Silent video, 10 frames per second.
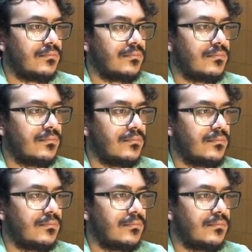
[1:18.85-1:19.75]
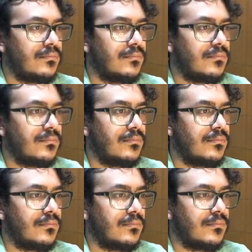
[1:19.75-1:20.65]

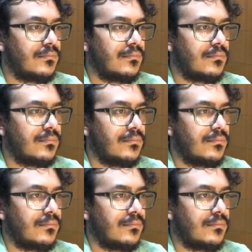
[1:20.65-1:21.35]
No words are spoken by the person on screen.